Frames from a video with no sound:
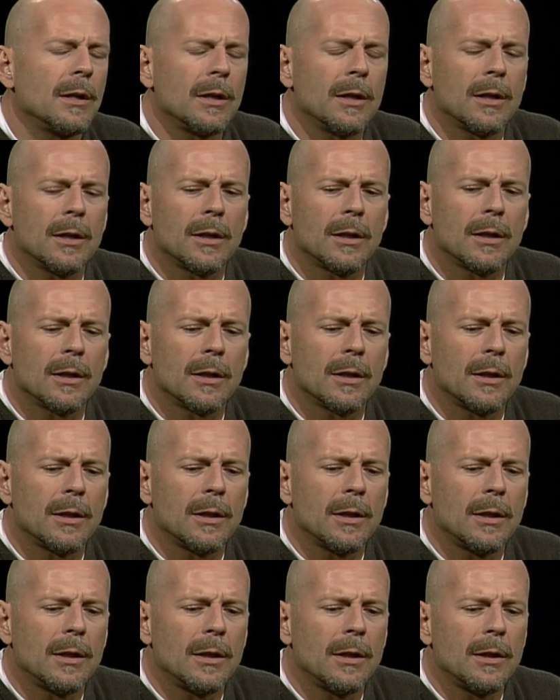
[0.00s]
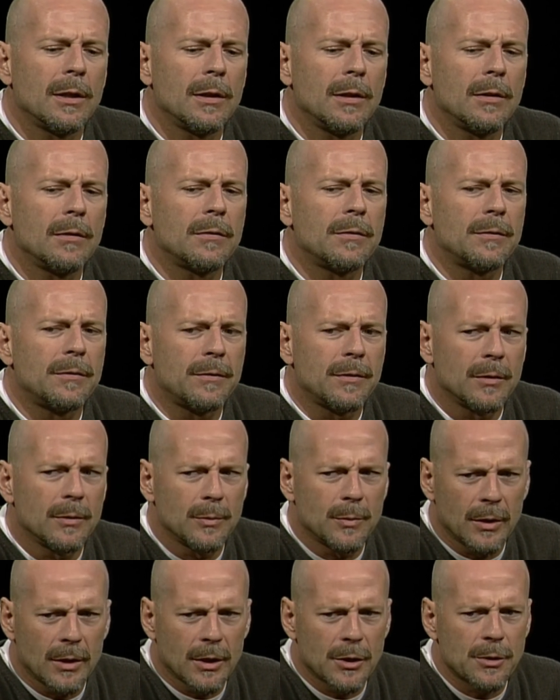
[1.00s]
uh, film
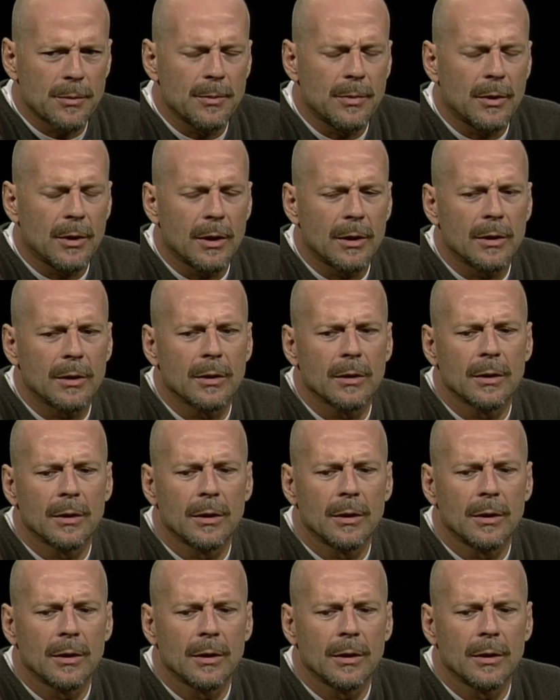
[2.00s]
production partner.